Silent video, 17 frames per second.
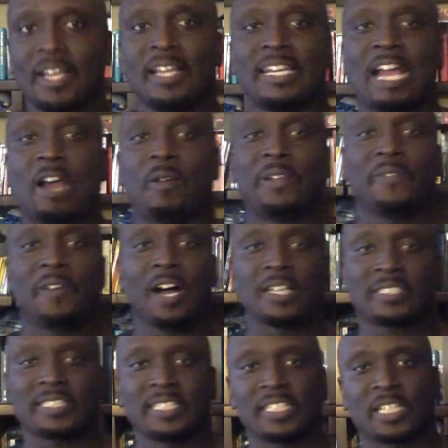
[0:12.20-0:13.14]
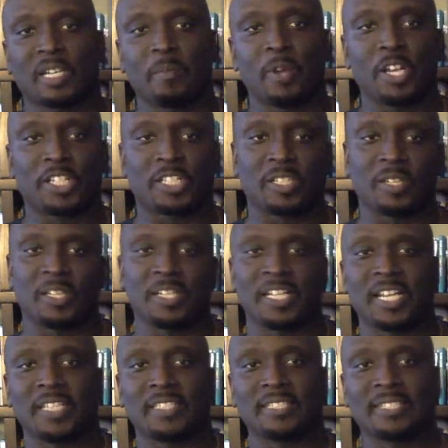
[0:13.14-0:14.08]
Now we've all seen the commercial on
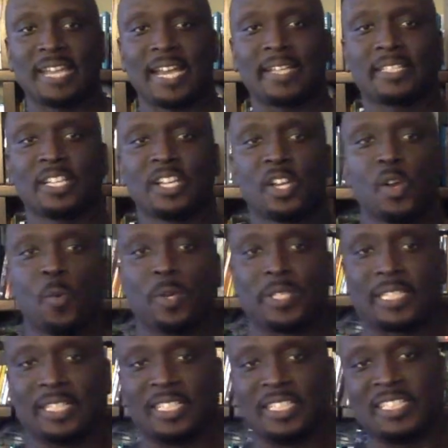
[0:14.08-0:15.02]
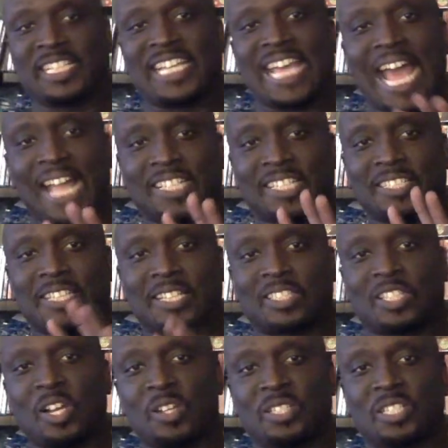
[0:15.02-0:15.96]
the internet with the little gadget that
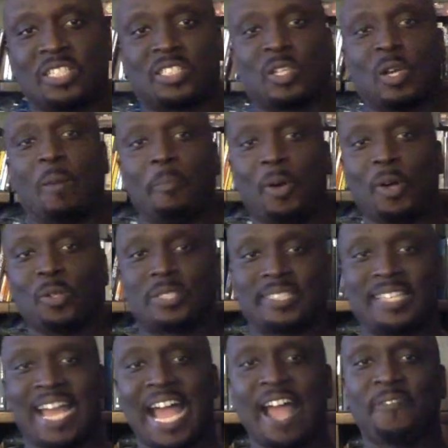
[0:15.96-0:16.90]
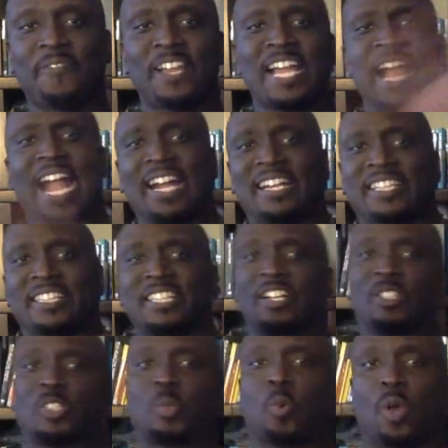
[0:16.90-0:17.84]
turns into a bow staff and then
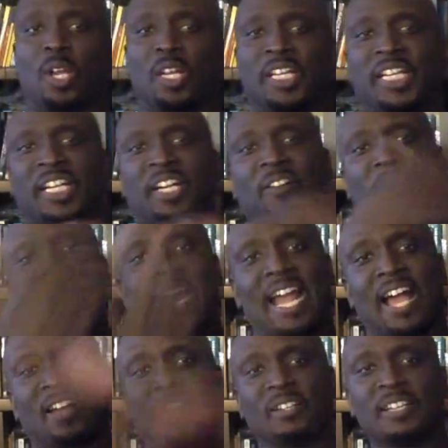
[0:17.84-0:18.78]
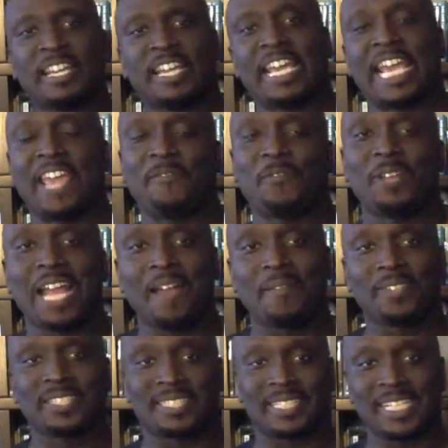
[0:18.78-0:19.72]
they're twirling it around. If you
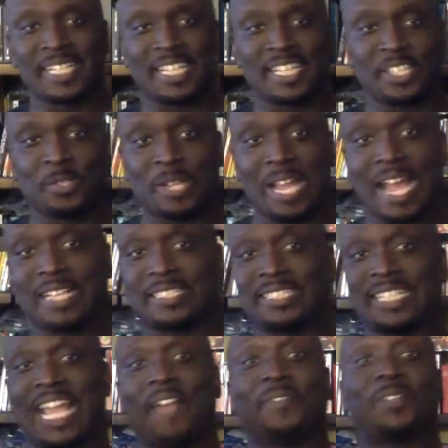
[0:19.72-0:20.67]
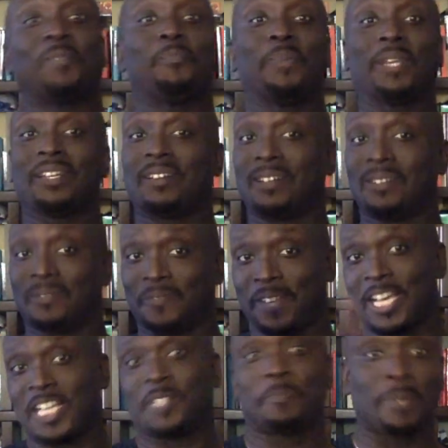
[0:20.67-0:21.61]
haven't seen it, you actually haven't been on
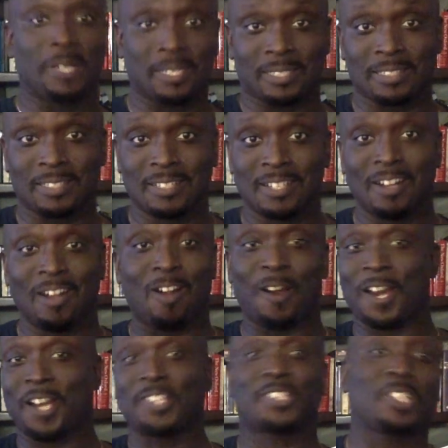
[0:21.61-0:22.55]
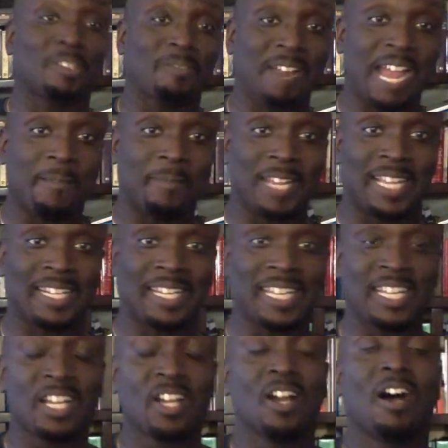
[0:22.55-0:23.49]
Facebook or Instagram
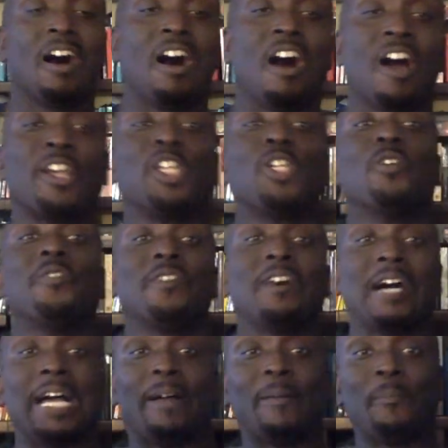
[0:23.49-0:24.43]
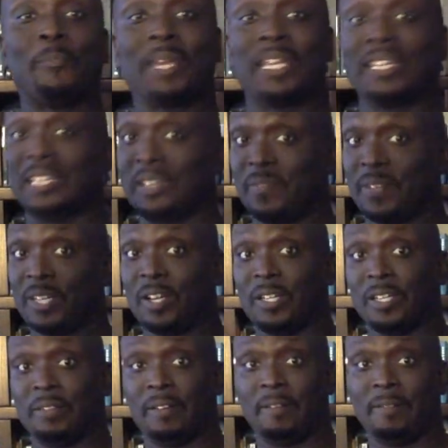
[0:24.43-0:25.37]
lately, or you've been living
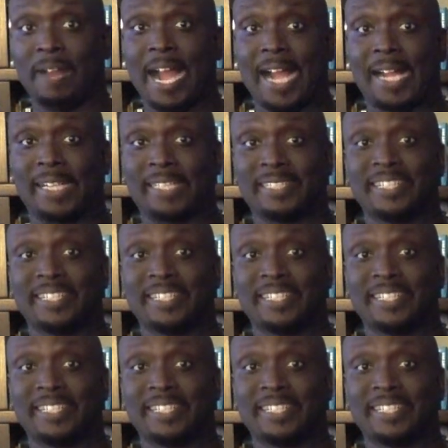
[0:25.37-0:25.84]
under a rock.